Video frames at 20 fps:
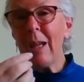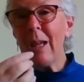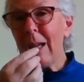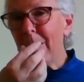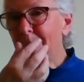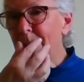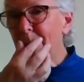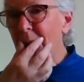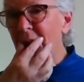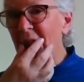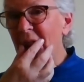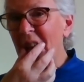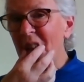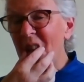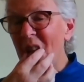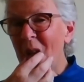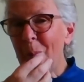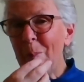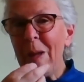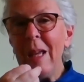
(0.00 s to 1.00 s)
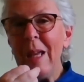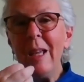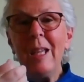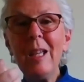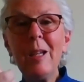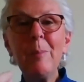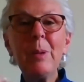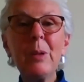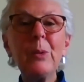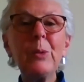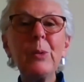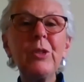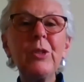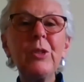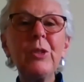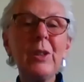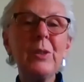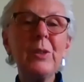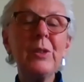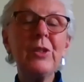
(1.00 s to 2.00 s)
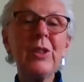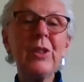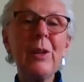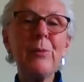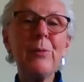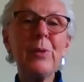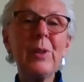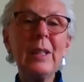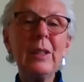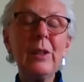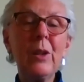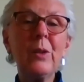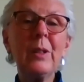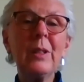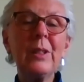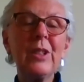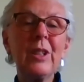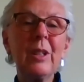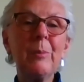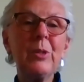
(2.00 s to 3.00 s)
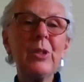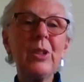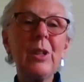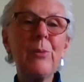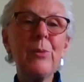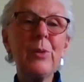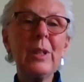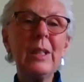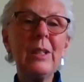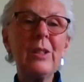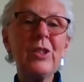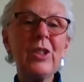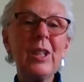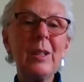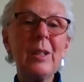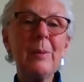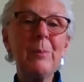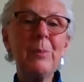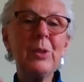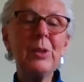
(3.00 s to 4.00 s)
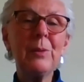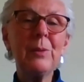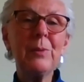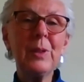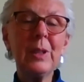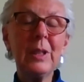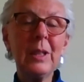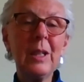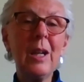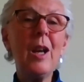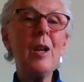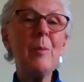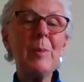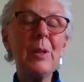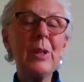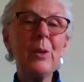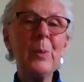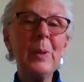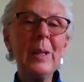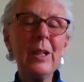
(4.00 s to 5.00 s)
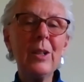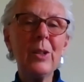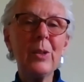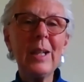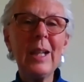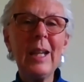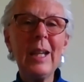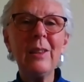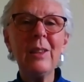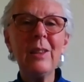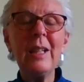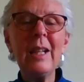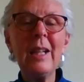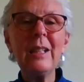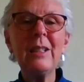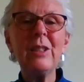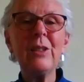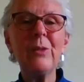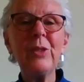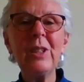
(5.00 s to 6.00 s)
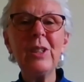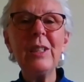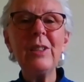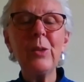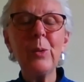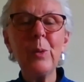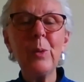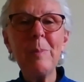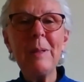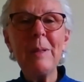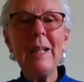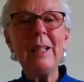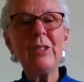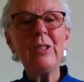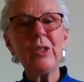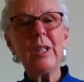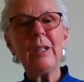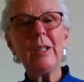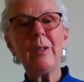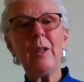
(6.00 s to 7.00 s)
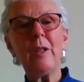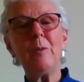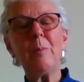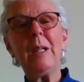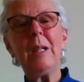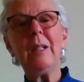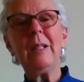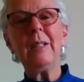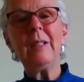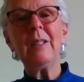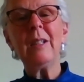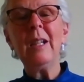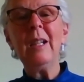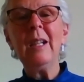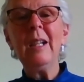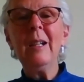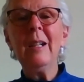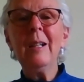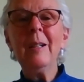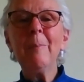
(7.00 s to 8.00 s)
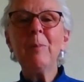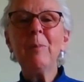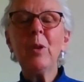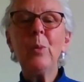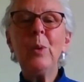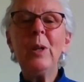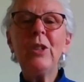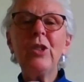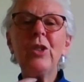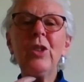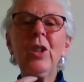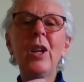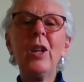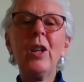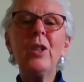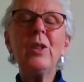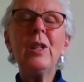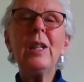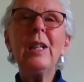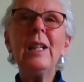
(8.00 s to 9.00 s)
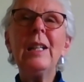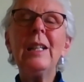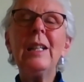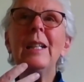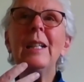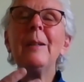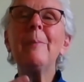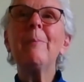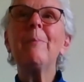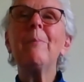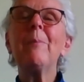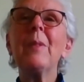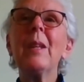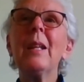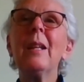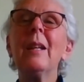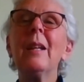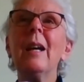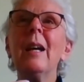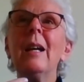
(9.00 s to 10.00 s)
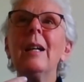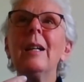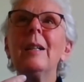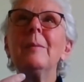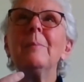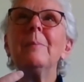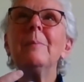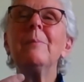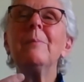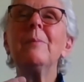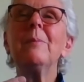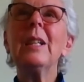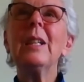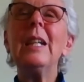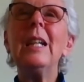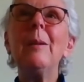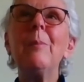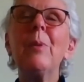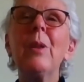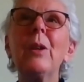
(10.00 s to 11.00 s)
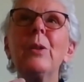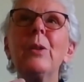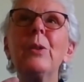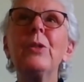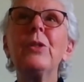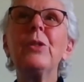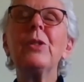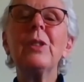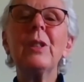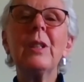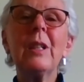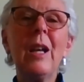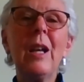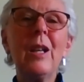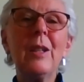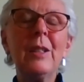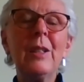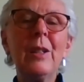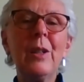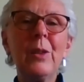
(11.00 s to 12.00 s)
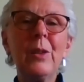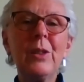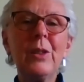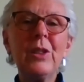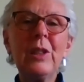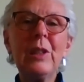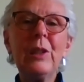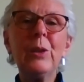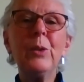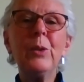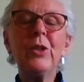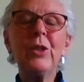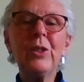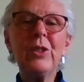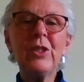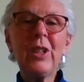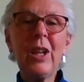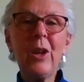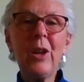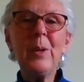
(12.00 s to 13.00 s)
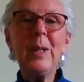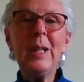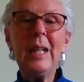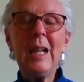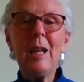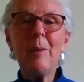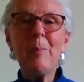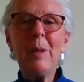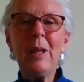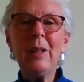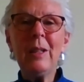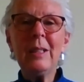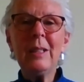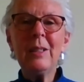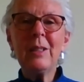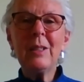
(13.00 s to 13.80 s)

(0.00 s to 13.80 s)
in that time, but also suffering, longer term suffering, in terms of the karma that we create, the negative seeds that we place on our own mind, which not only keep the delusions going in our mind.